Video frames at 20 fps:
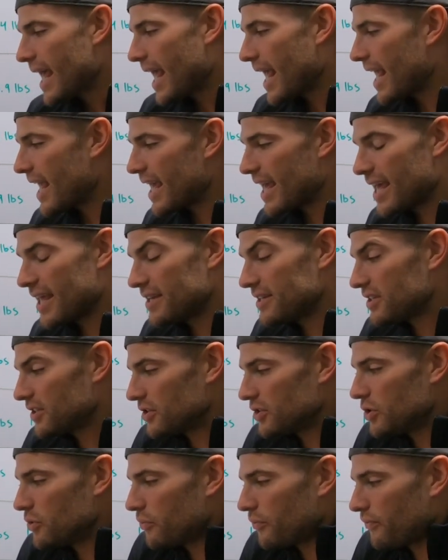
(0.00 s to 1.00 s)
and
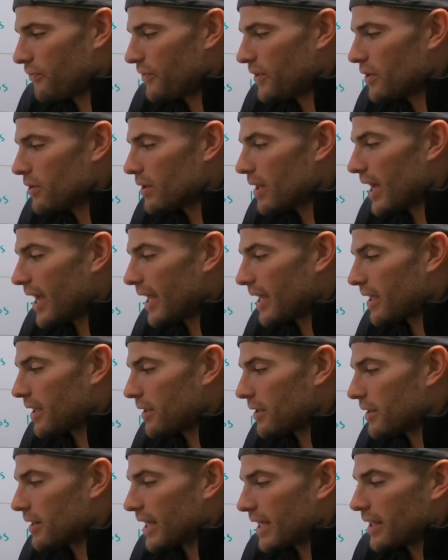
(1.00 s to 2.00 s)
you feel like
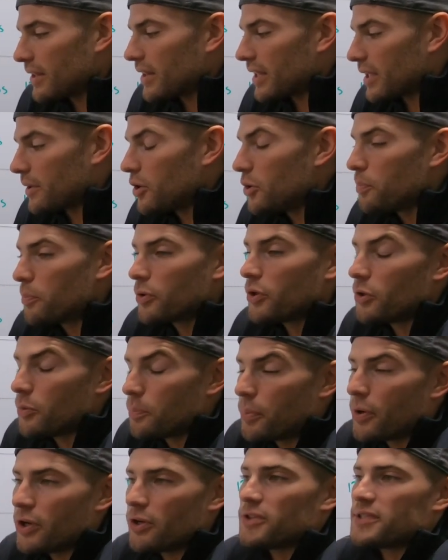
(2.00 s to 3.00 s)
you
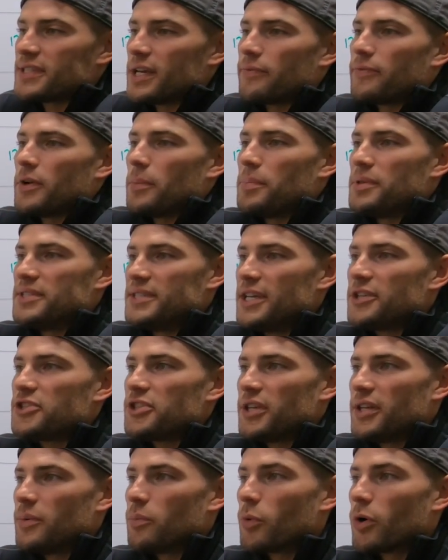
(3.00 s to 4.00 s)
put yourself in a
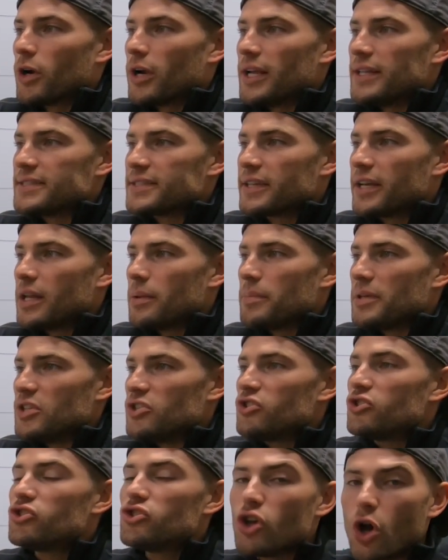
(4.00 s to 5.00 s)
position where it's going to be
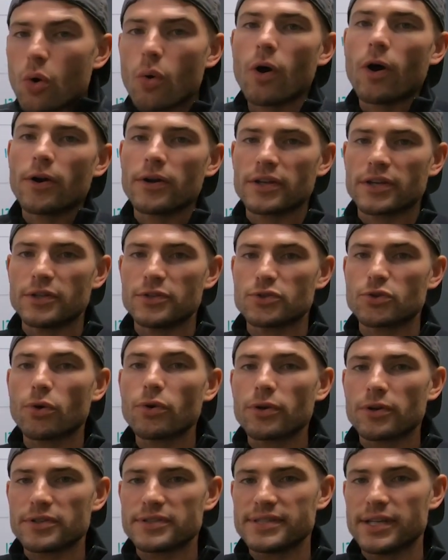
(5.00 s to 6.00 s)
so hard to control
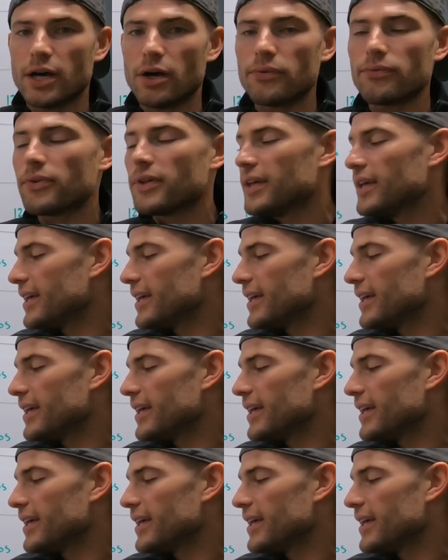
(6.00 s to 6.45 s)
yourself.